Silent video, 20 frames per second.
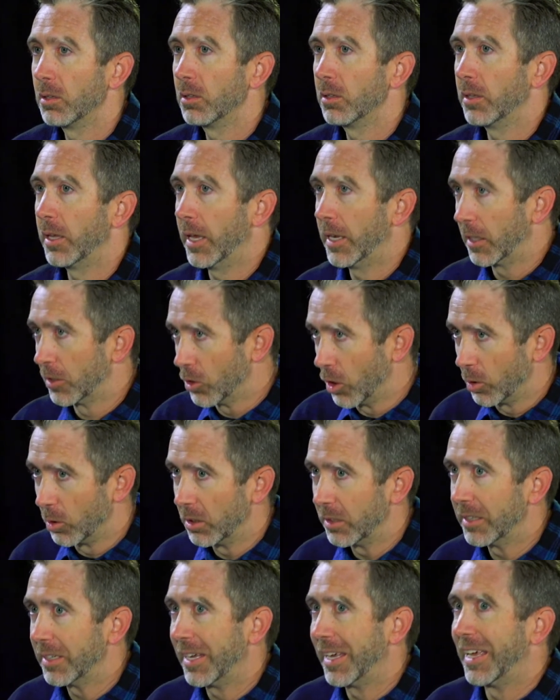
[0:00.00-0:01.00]

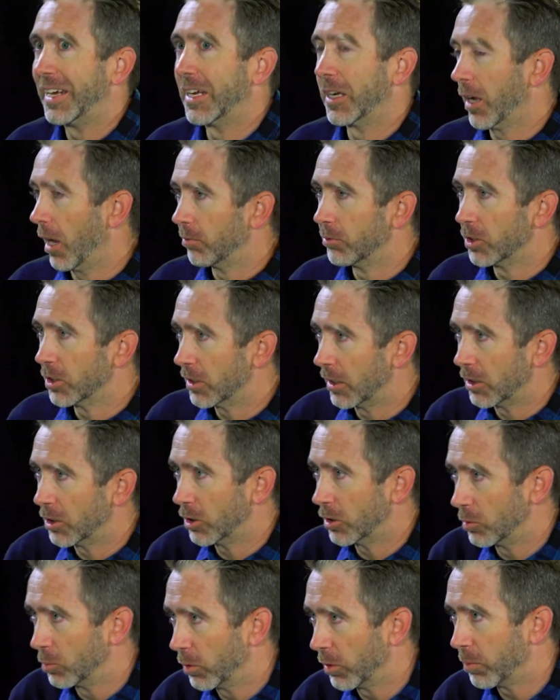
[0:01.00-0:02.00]
Anecdotally and in
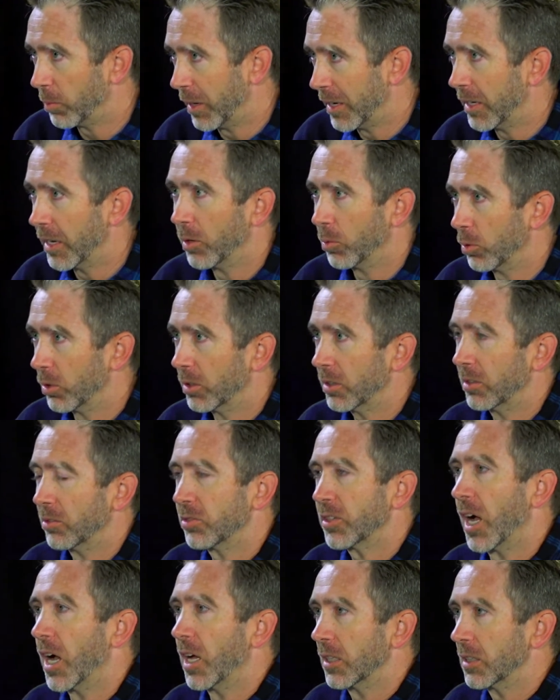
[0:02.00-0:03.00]
conversation with my network
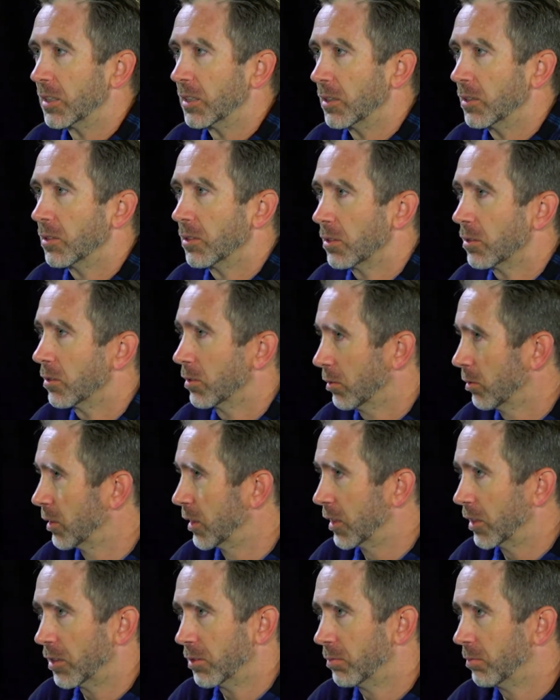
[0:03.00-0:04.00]
of colleagues,
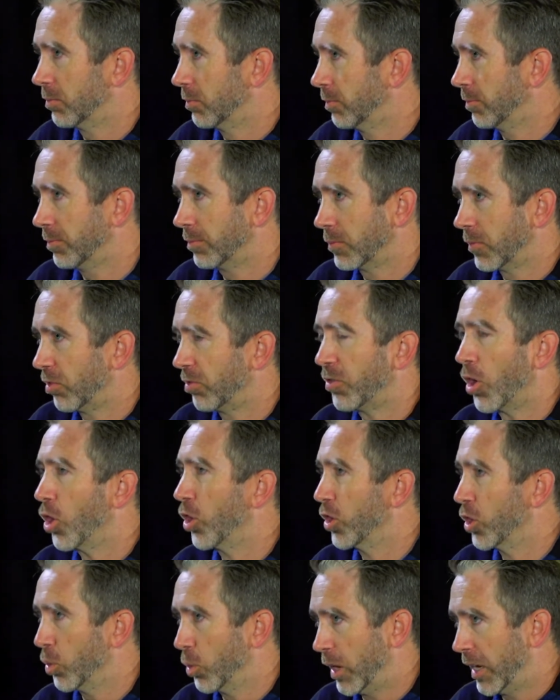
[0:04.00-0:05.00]
like
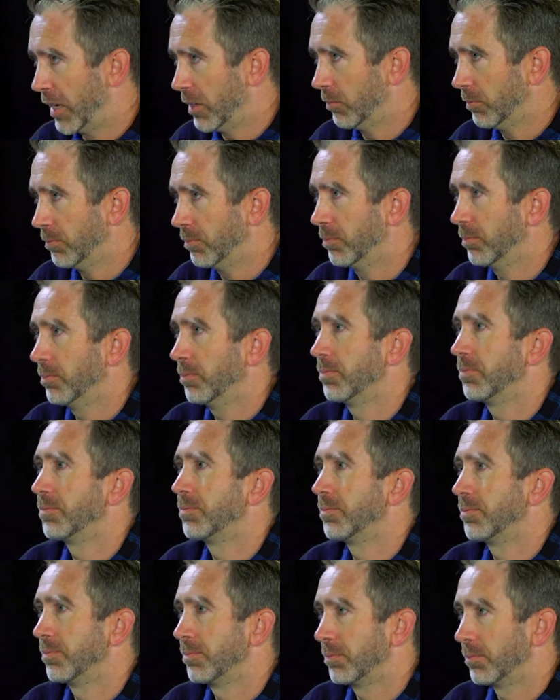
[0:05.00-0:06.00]
far and away,
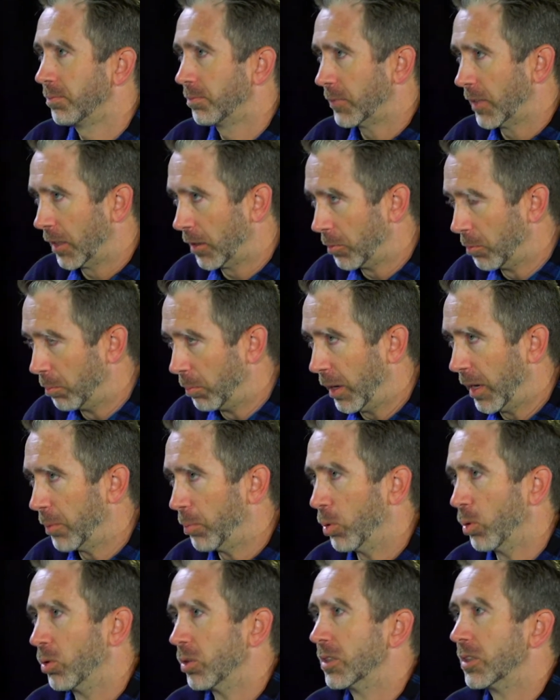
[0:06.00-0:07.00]
like
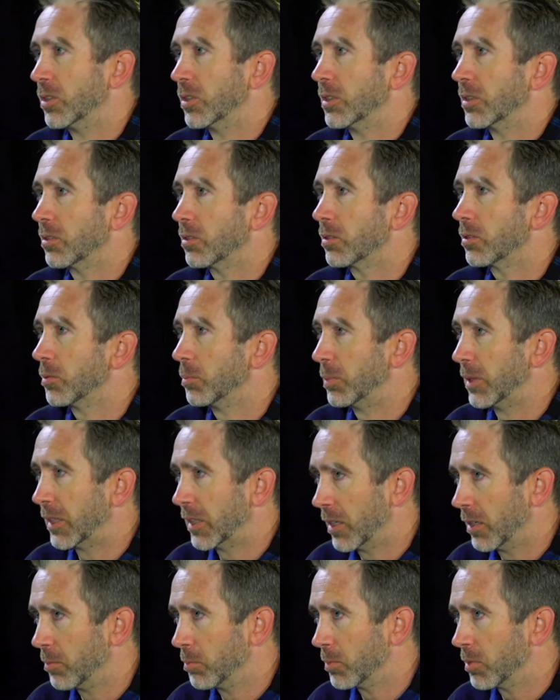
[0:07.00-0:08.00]
bipolar illness
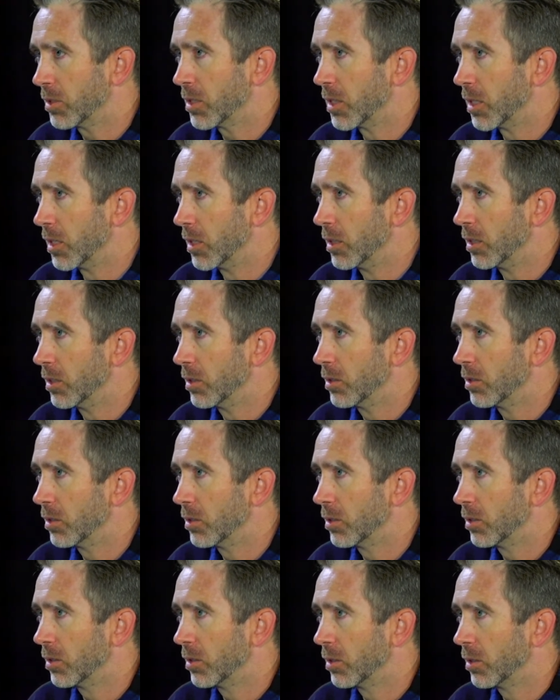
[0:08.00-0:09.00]
becomes the
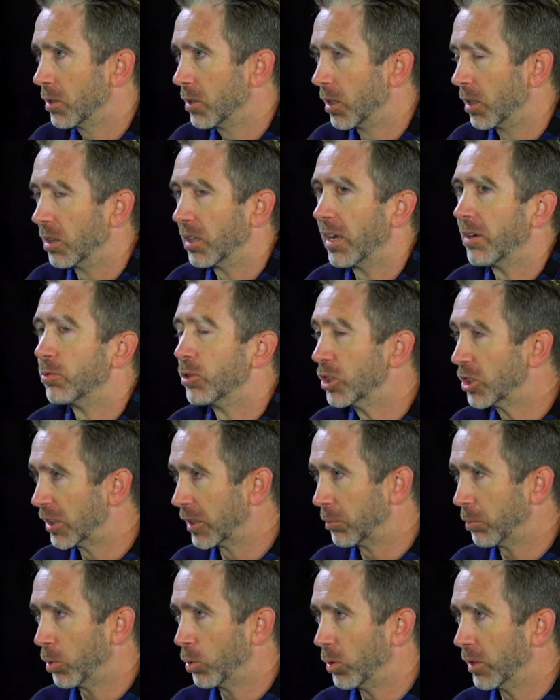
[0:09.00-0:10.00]

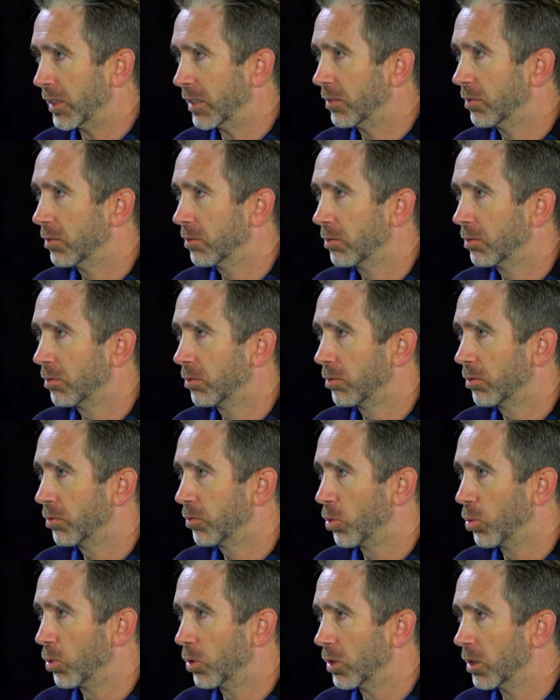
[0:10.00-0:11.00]
leveraging point
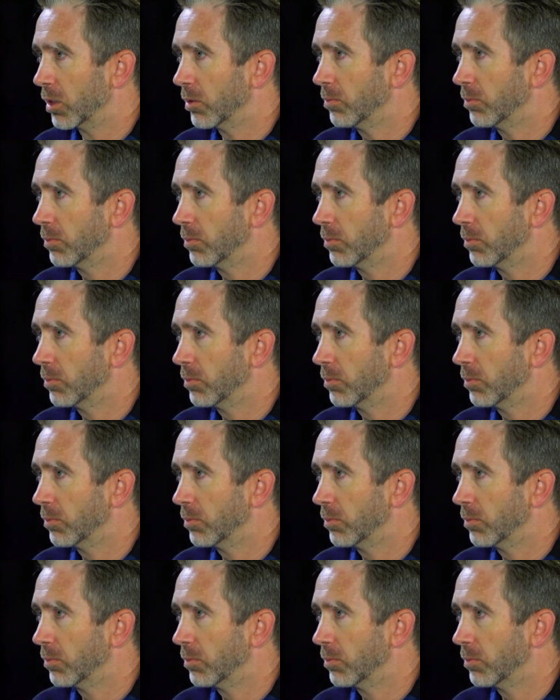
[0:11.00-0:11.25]
for